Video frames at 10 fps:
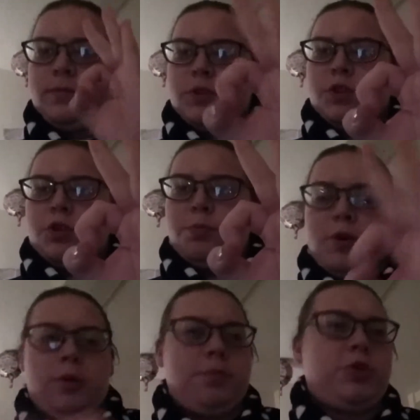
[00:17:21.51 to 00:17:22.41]

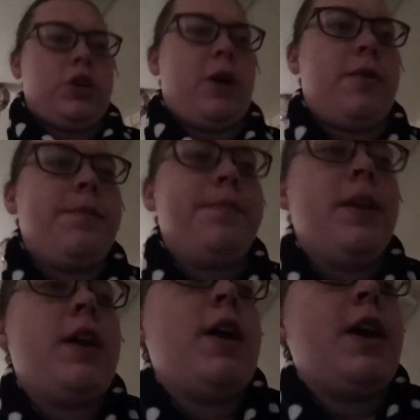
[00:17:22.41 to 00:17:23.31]
Superb shower.
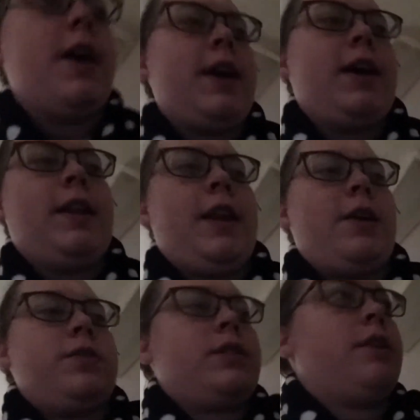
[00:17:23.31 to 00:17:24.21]
And now
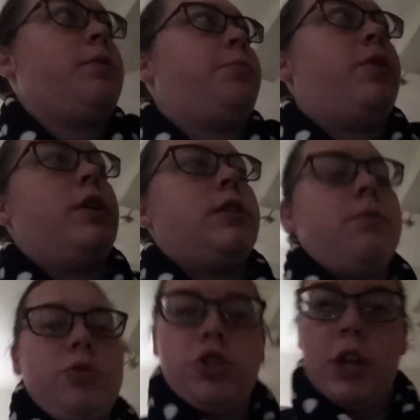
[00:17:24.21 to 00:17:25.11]
it's time to put on
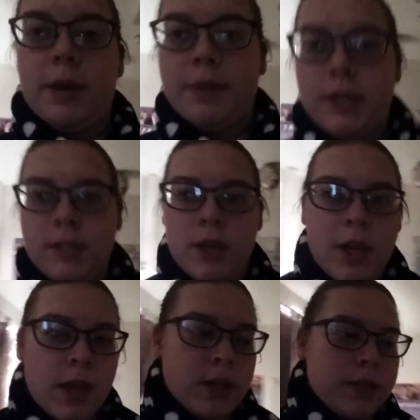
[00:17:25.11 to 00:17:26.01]
some jammies,
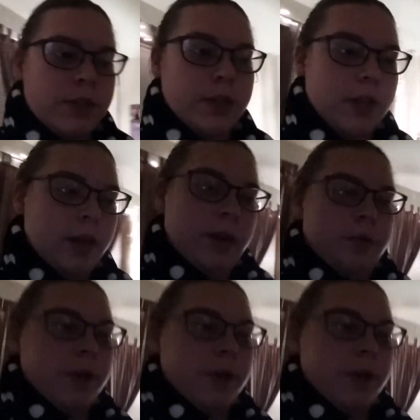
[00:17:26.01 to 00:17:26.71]
so that